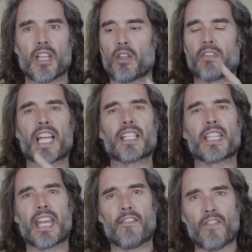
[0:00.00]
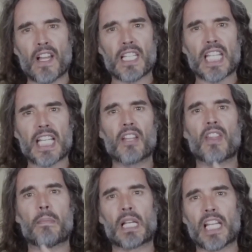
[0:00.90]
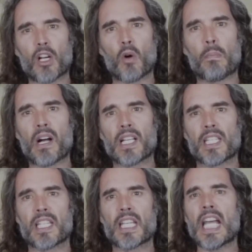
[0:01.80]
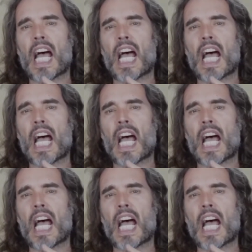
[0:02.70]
that relate to their funding, their political biases,